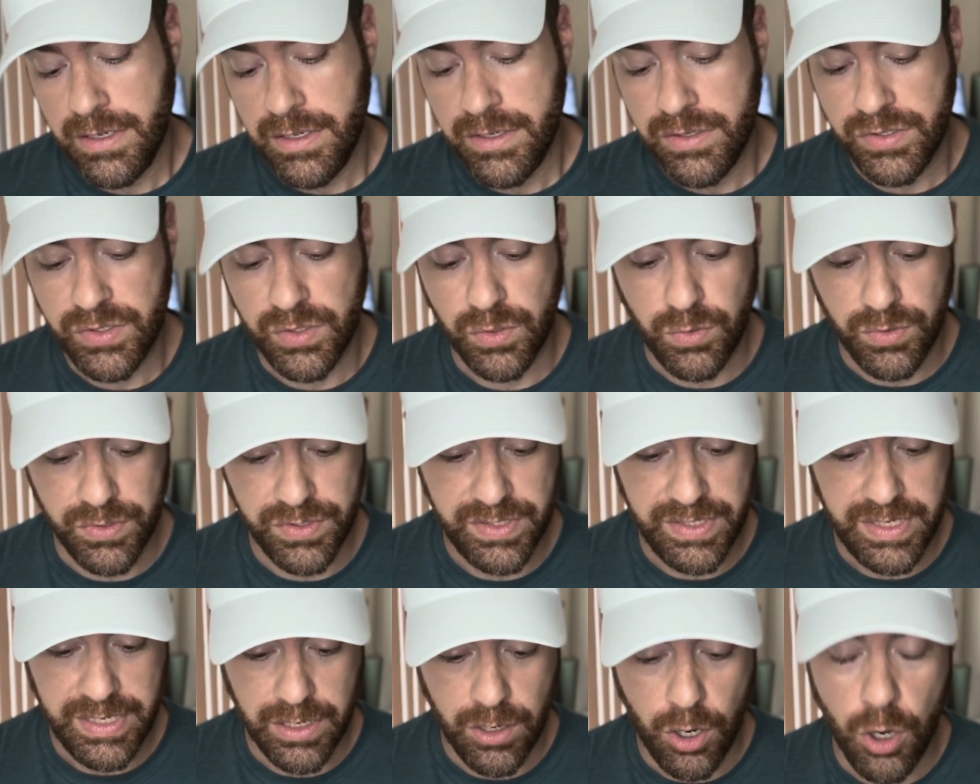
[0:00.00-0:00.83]
So we'll
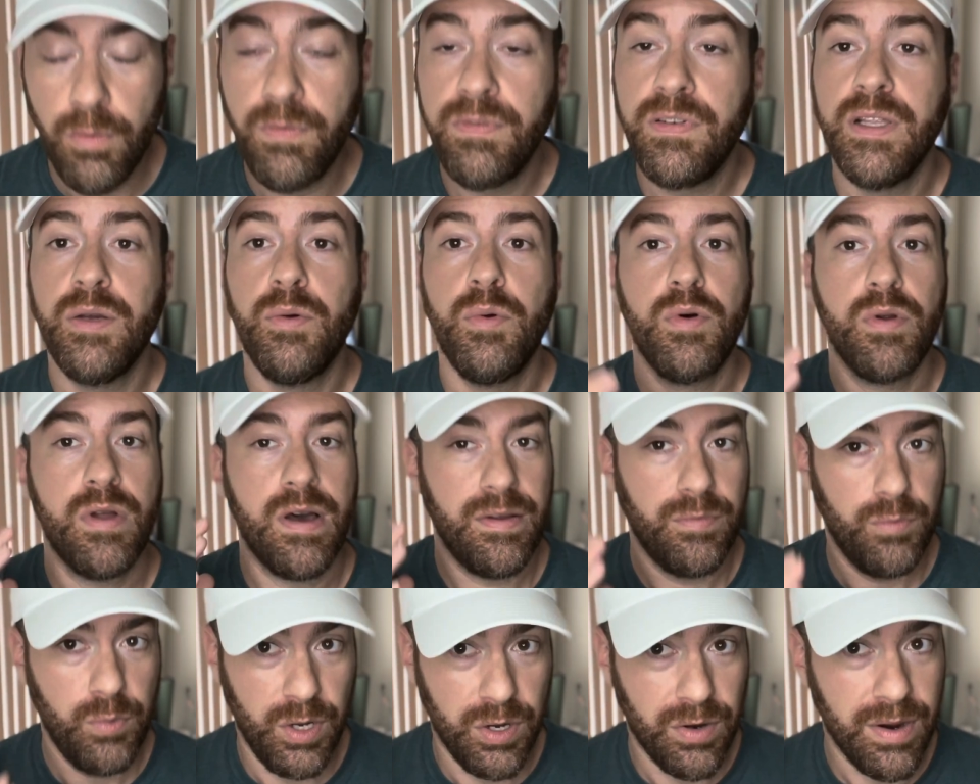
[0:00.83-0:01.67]
see. Hopefully
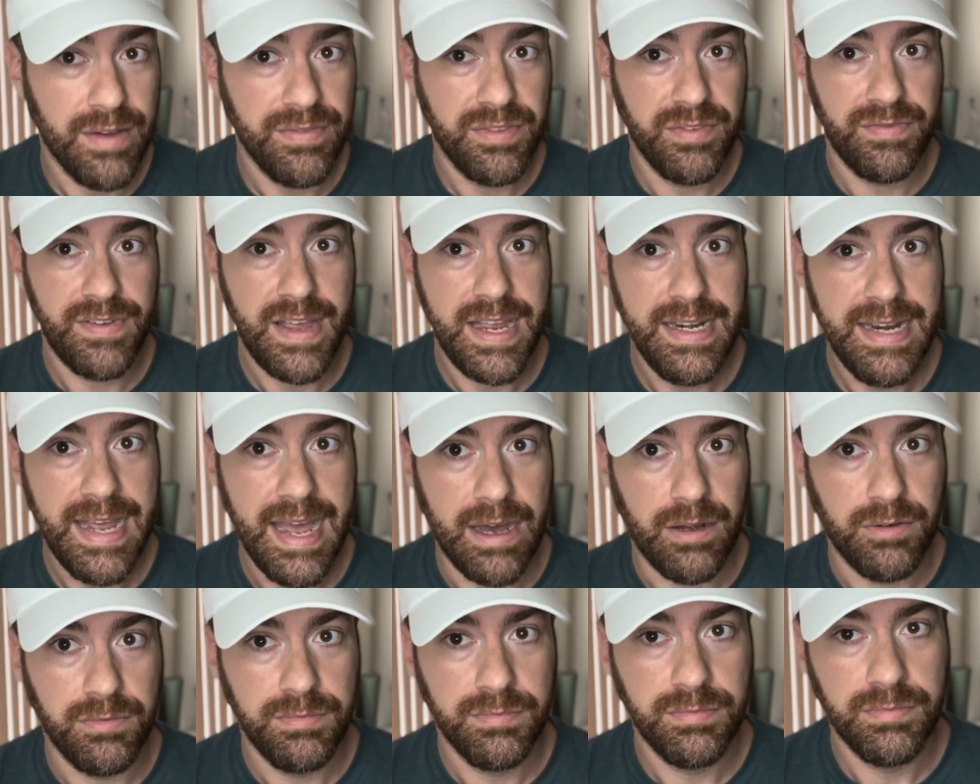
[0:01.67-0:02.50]
we don't have to find
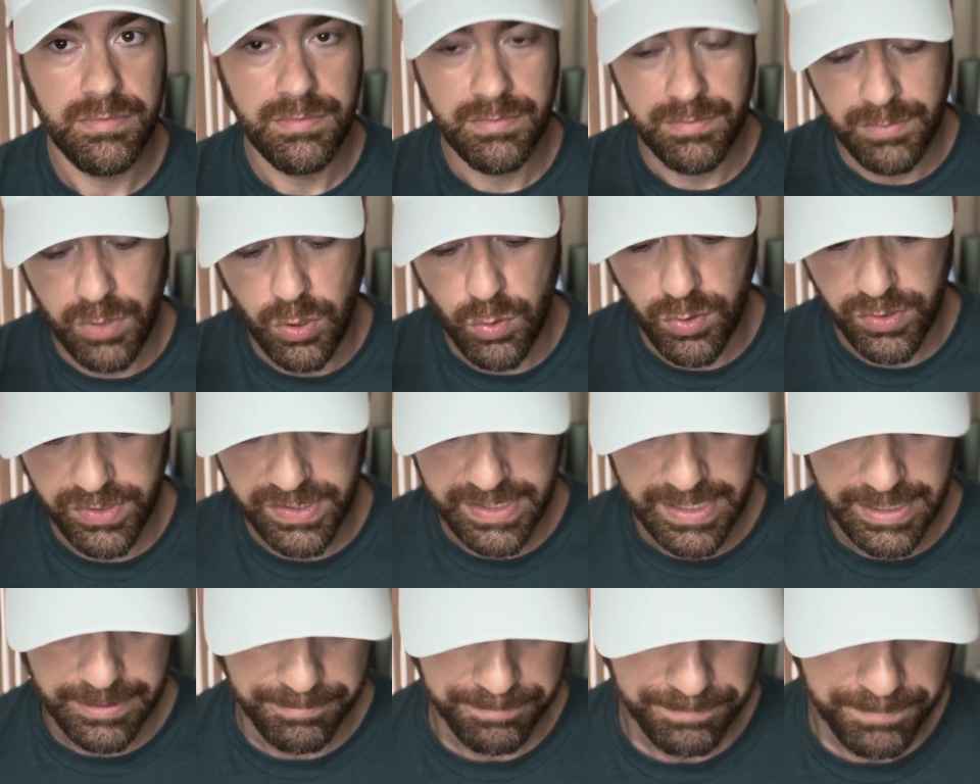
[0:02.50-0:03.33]
out, but we'll see.